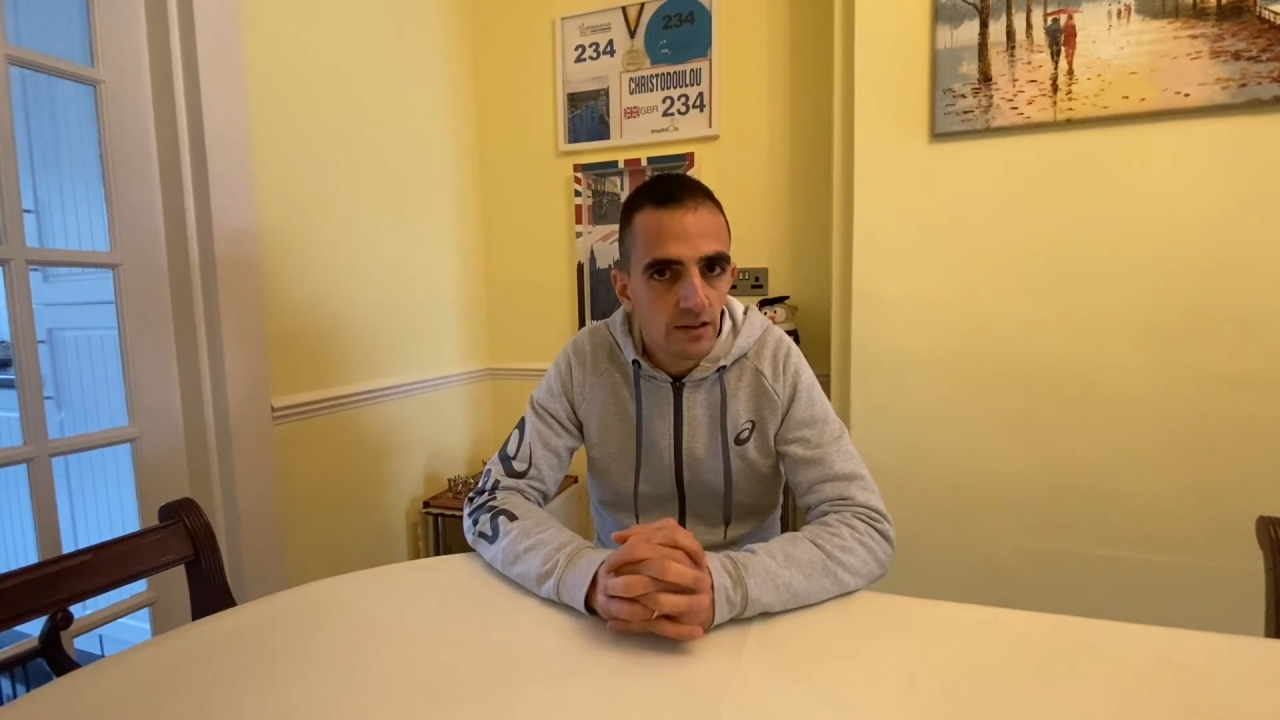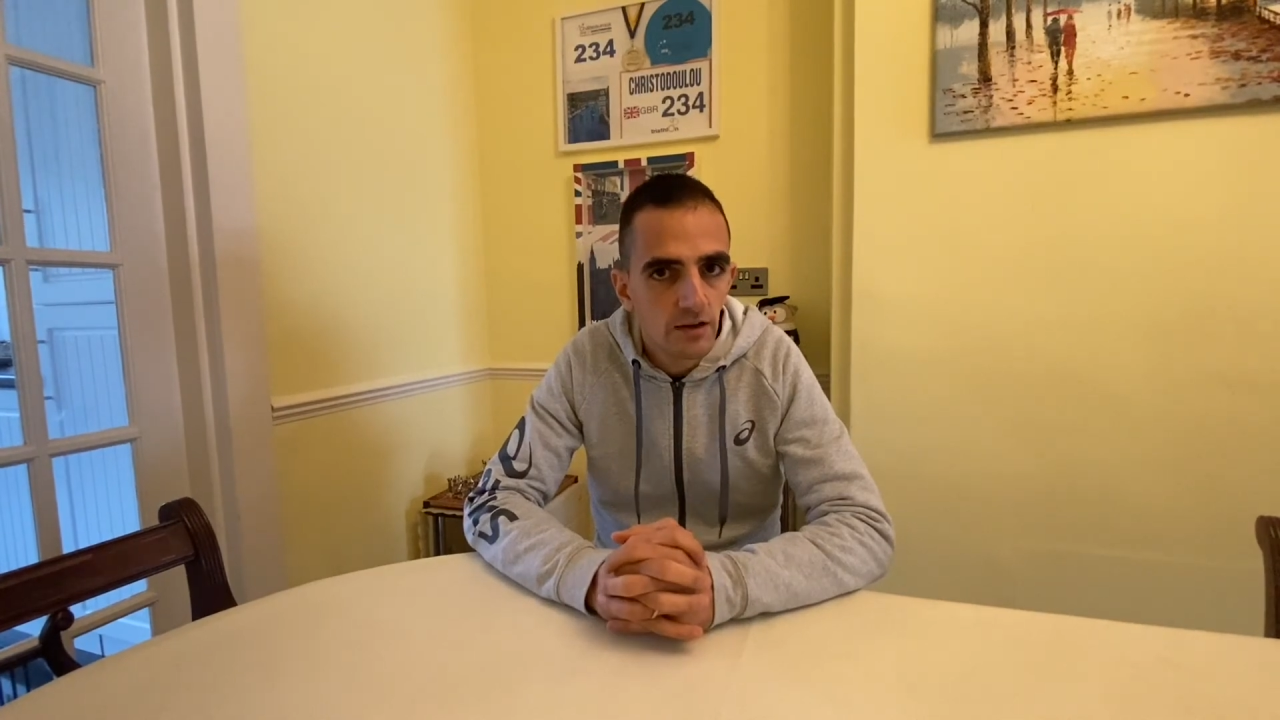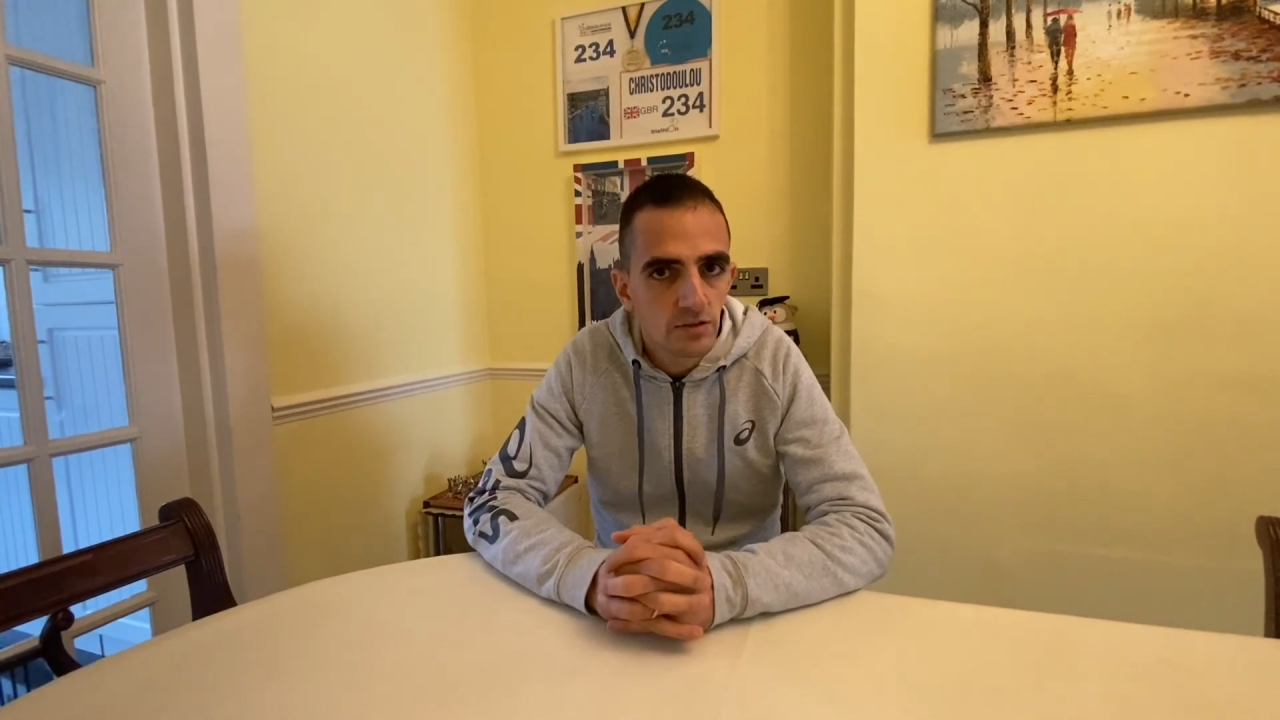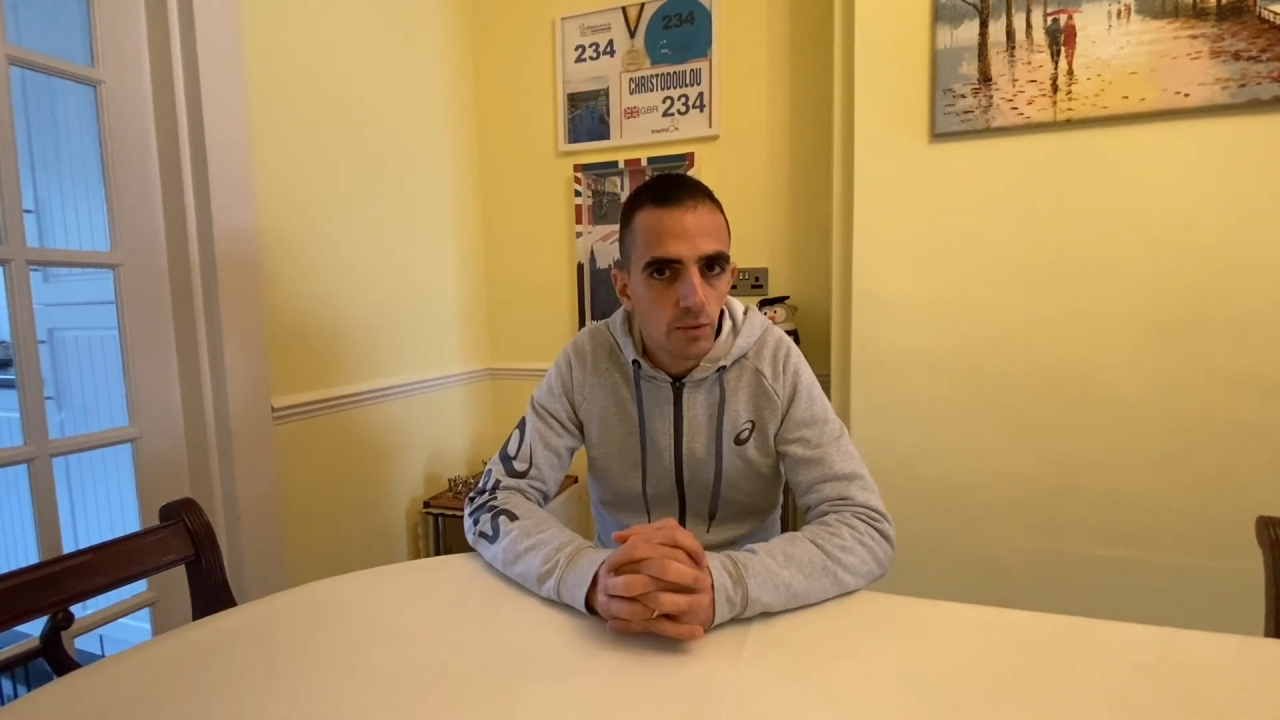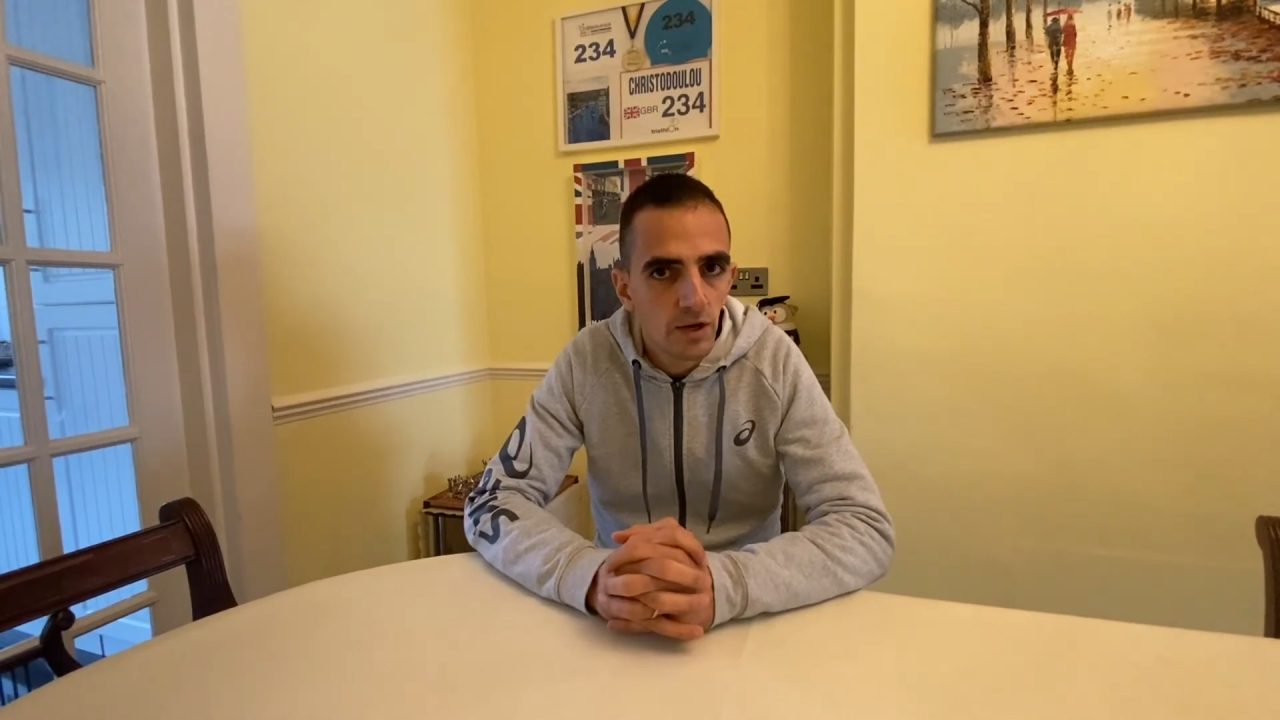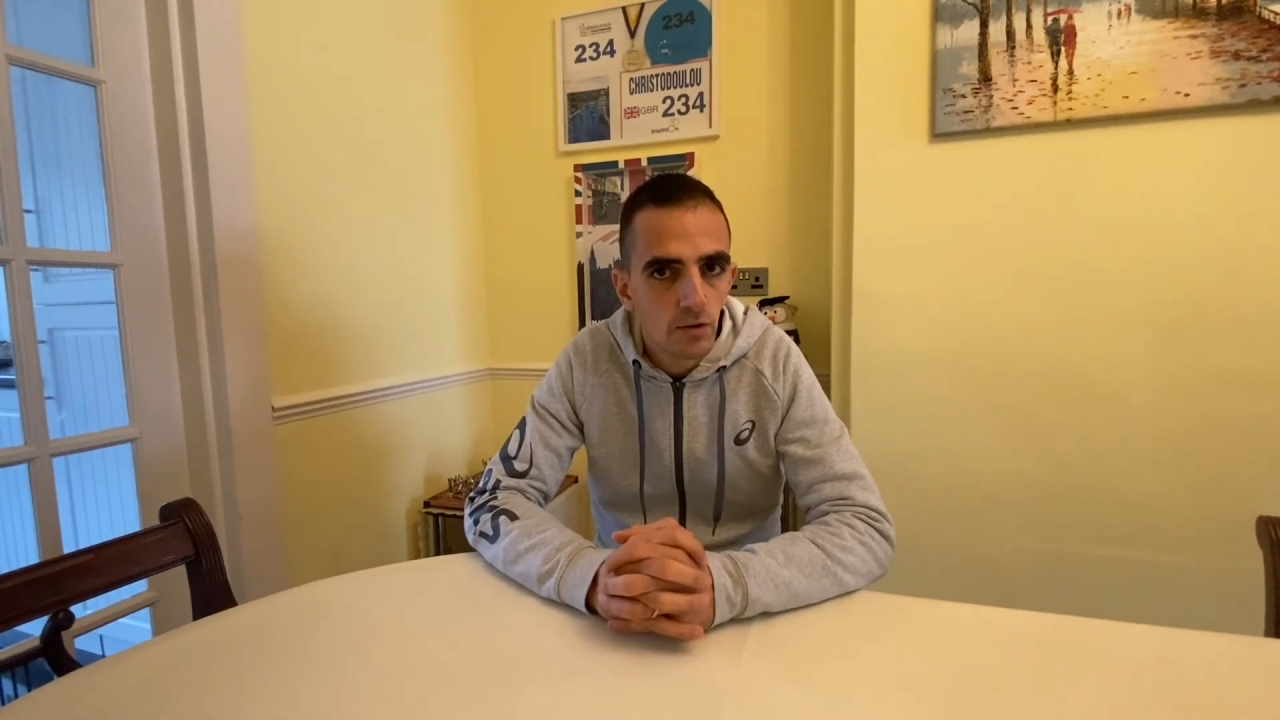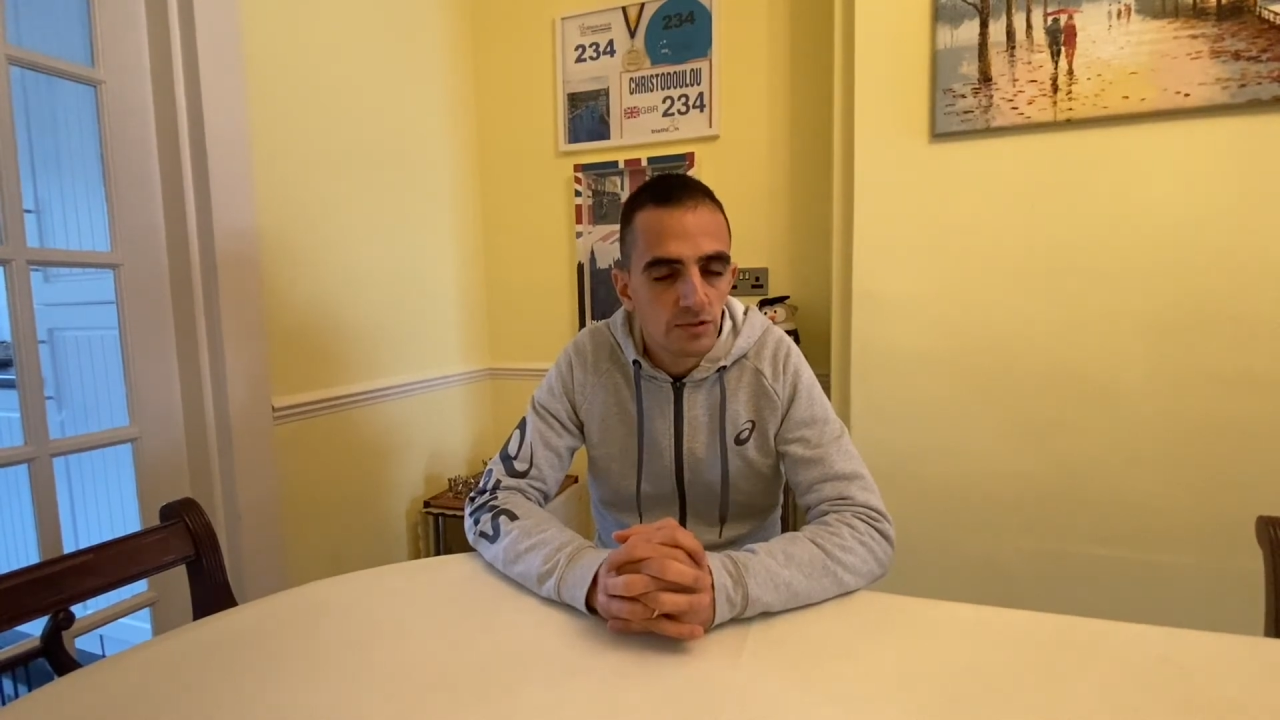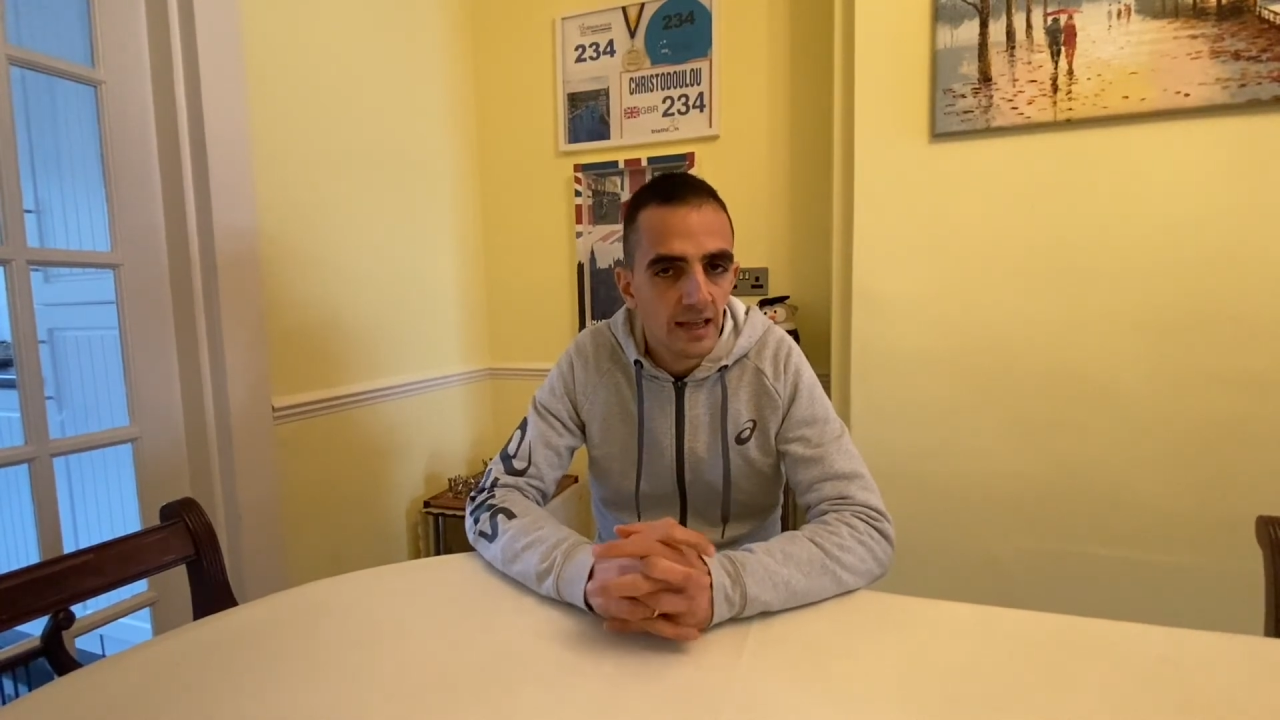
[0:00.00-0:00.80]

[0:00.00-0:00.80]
those wheels.